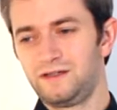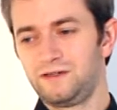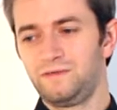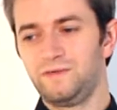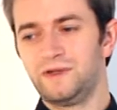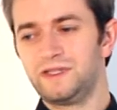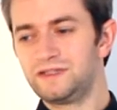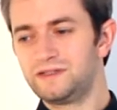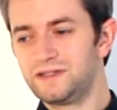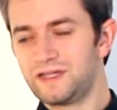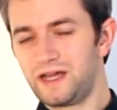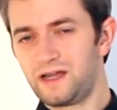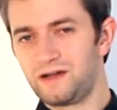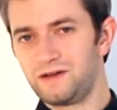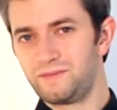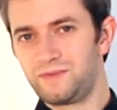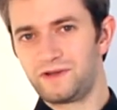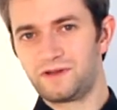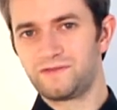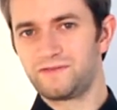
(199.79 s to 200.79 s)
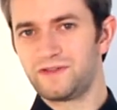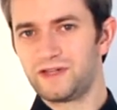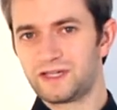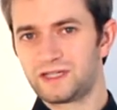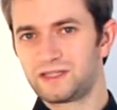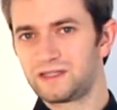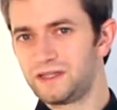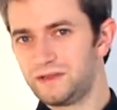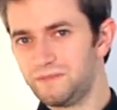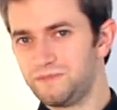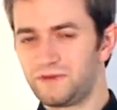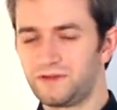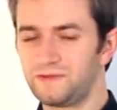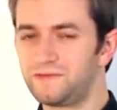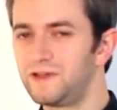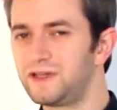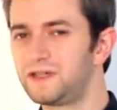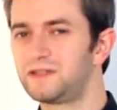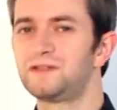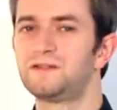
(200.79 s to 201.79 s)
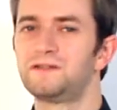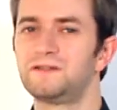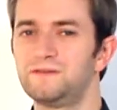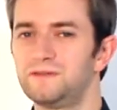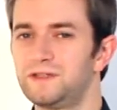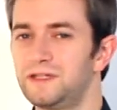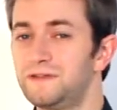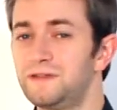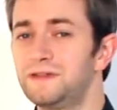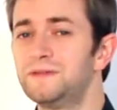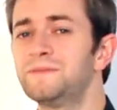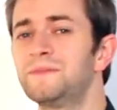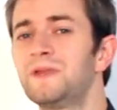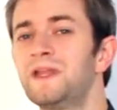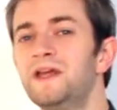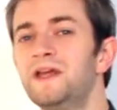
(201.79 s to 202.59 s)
whether they are perfect, imperfect, whatever.